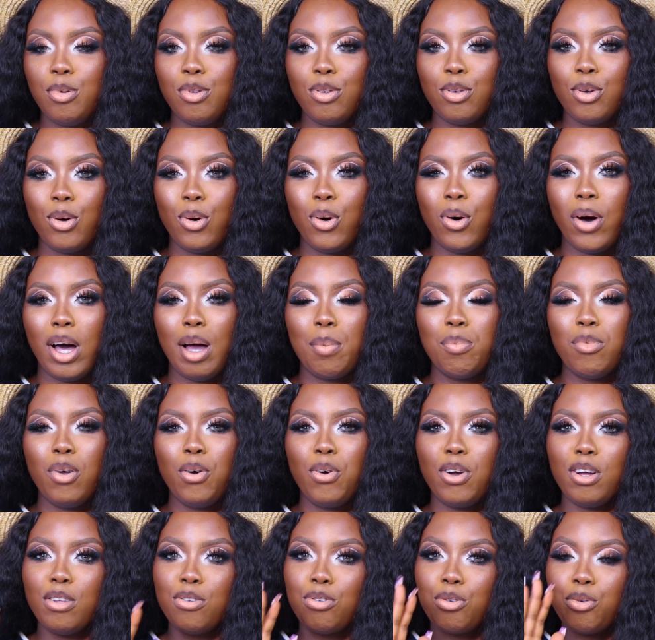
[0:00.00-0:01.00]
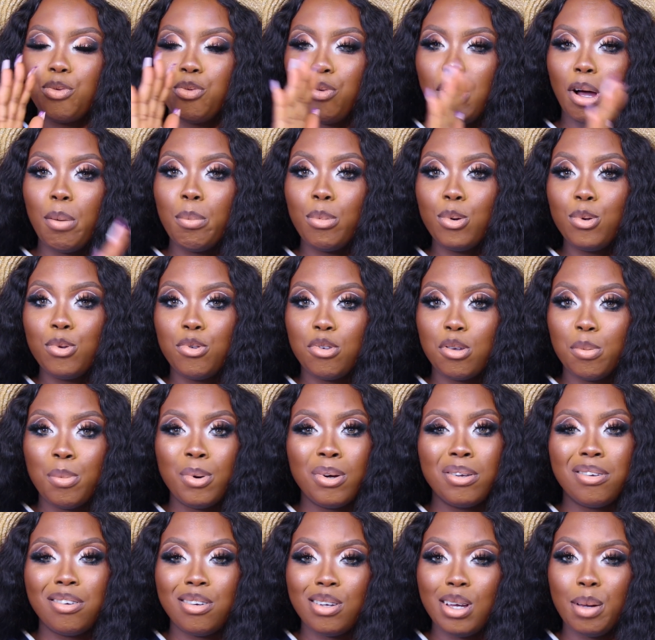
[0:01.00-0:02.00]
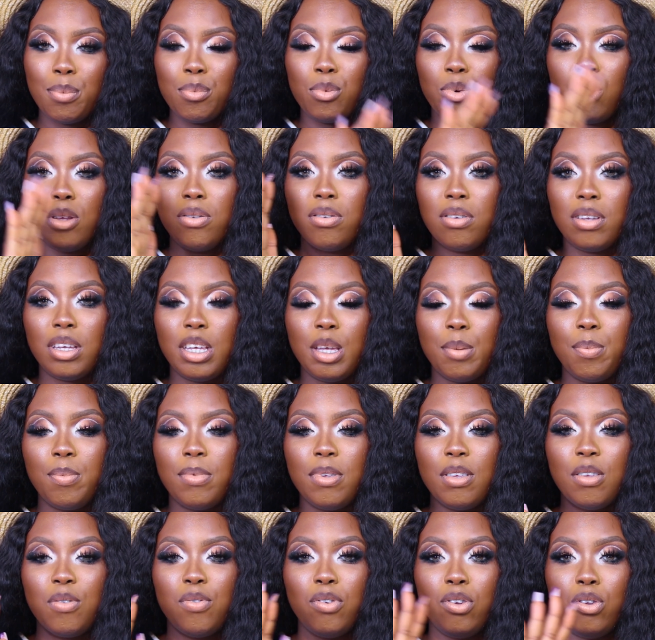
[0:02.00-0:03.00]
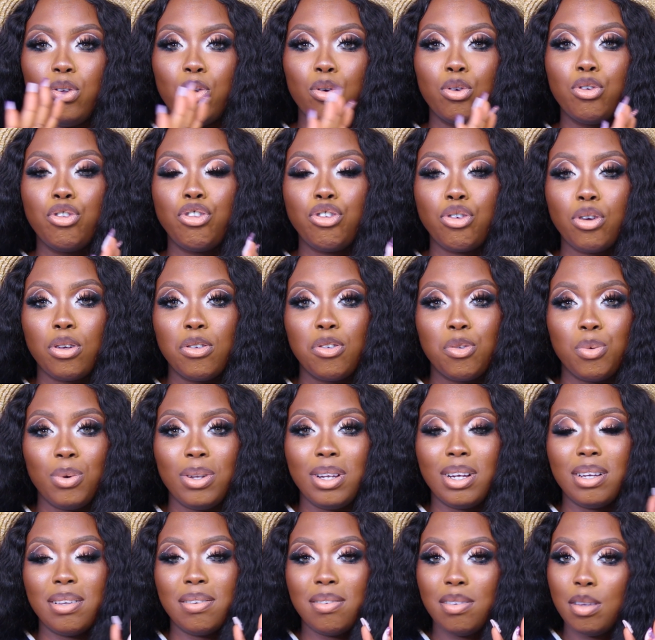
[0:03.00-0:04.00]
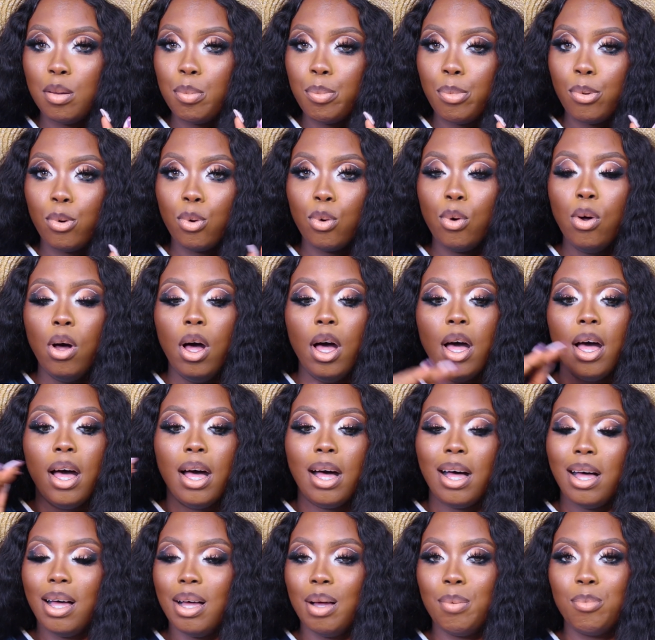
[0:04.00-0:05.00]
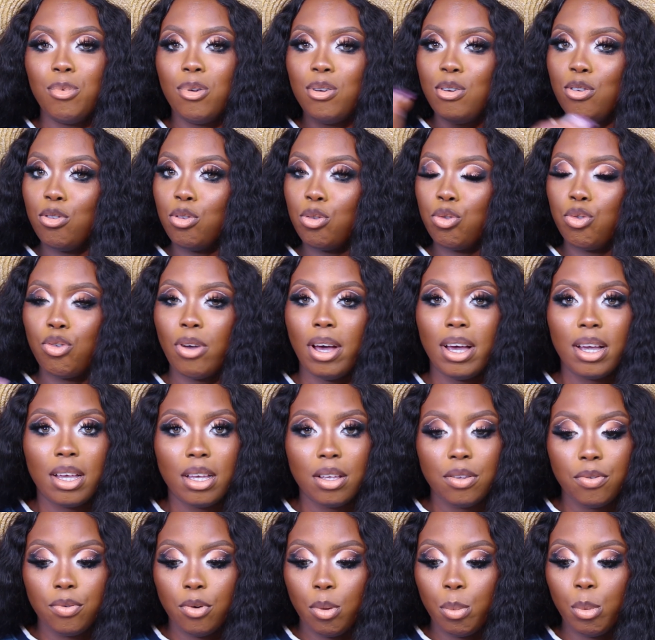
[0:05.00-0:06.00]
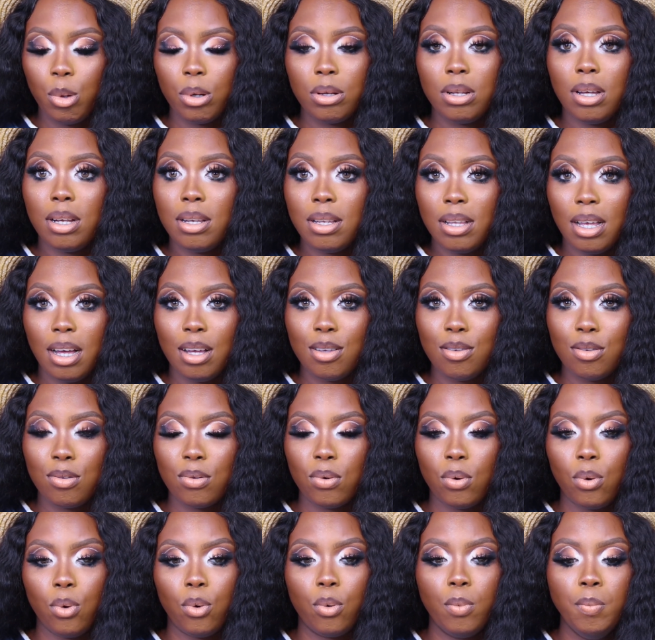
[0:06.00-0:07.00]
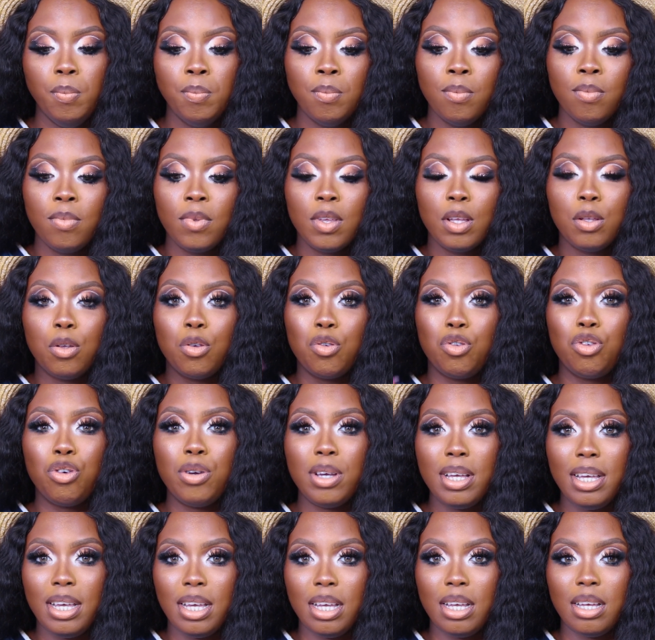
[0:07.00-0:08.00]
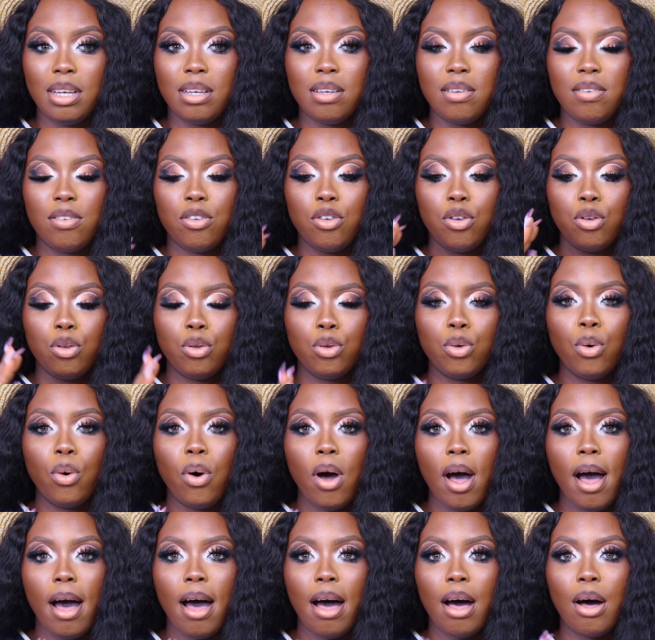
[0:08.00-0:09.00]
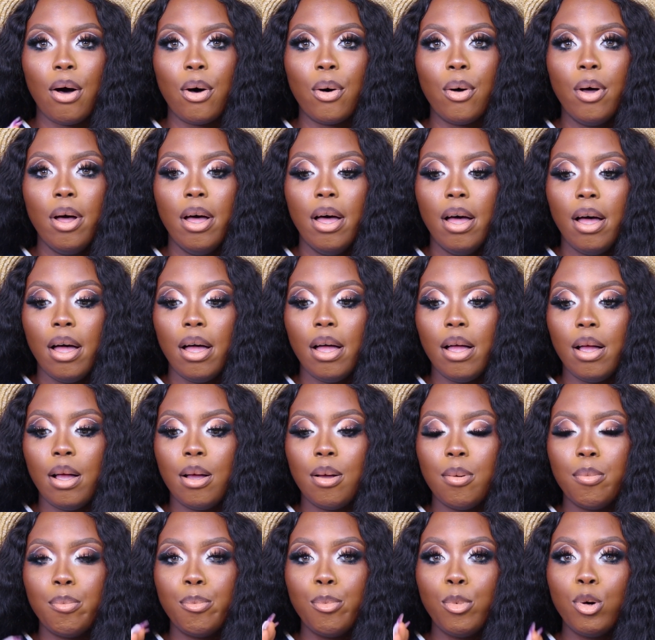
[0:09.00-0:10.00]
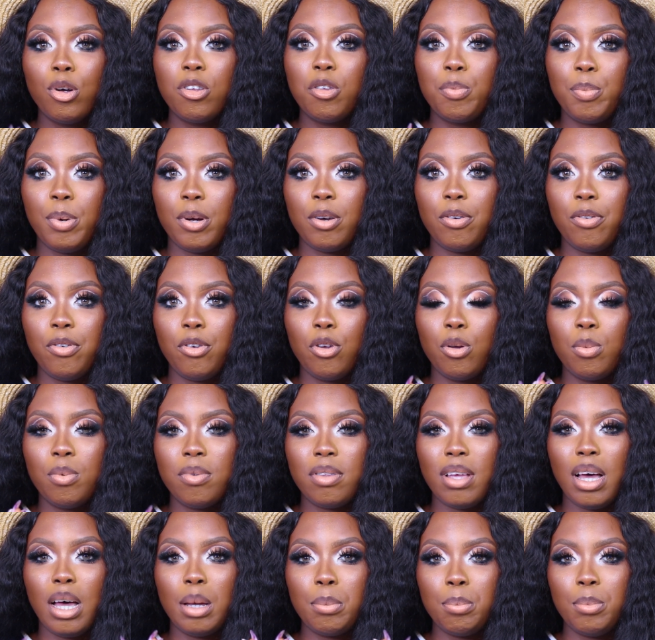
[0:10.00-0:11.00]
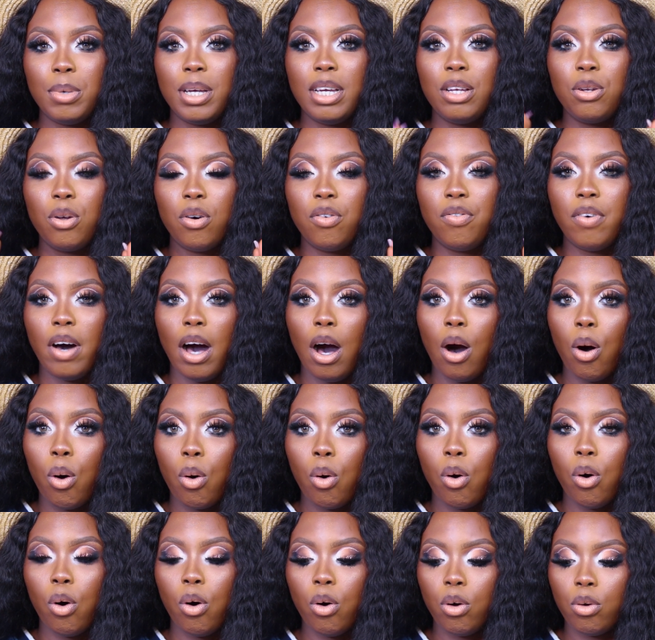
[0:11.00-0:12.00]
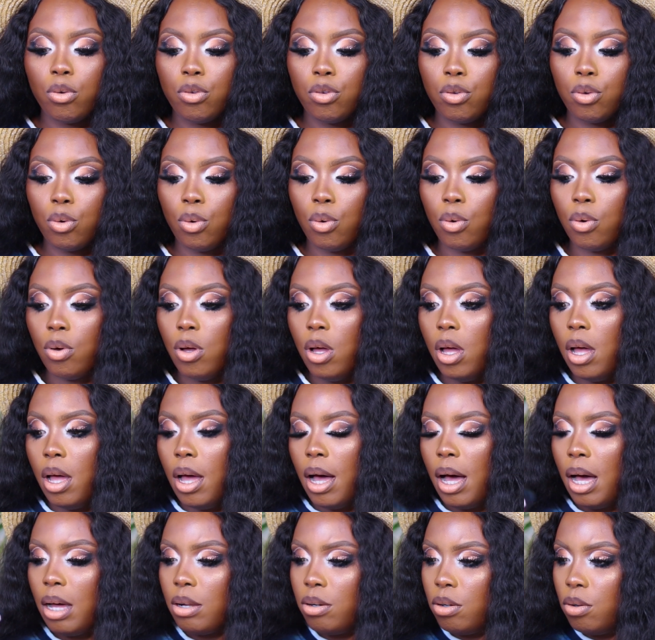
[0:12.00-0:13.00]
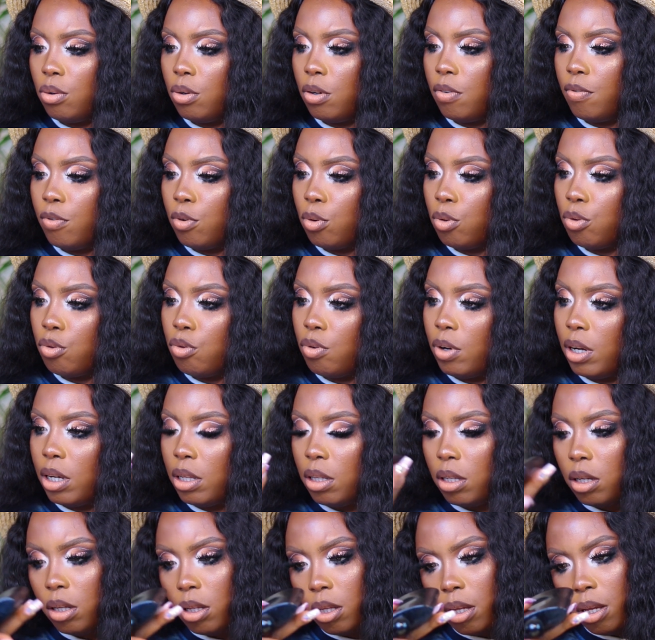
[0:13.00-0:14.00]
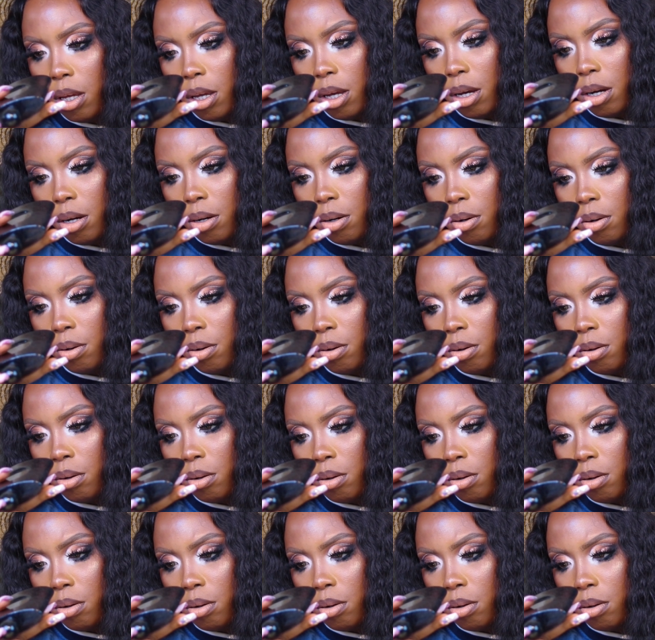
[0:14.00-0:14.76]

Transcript: So I'm not going to ramble so much here. I'm going to keep this video short, sweet and simple. No need to drag it for more than it has to go. The trick is, you know how most perfumes are made of alcohol. So I don't know if they would write it here,